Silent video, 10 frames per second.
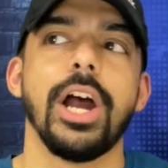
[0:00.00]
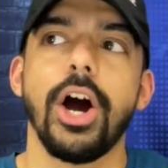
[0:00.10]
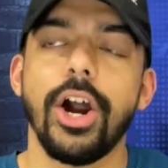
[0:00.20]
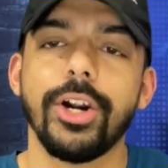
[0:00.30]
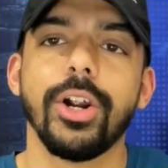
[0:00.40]

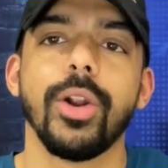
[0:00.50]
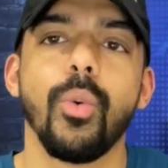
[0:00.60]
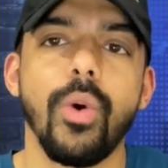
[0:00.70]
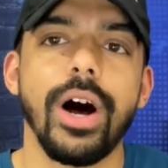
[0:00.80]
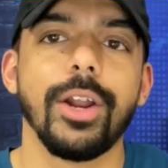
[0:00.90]
are going to
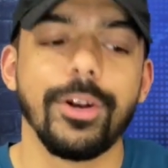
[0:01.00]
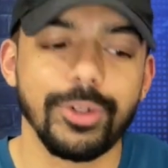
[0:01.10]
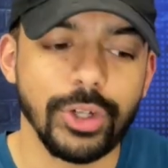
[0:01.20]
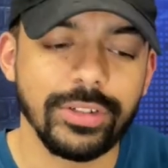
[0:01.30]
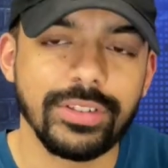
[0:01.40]
want
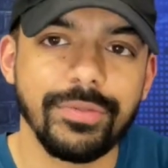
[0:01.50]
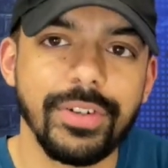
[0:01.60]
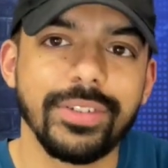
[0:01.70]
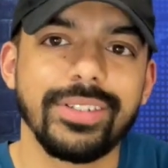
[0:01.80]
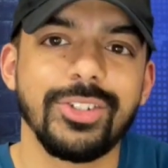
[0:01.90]
Justin
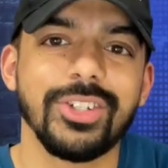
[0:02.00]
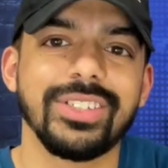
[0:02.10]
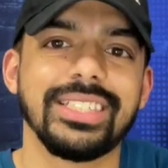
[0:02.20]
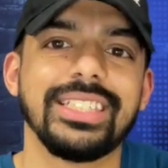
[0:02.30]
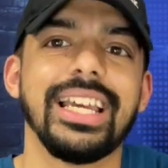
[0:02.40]
Fields to just
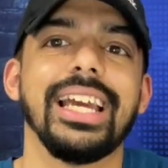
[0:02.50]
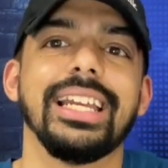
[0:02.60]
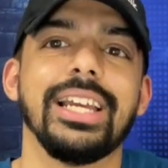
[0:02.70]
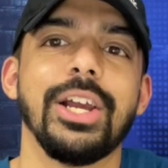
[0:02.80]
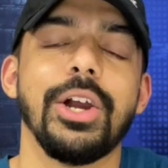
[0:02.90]
sit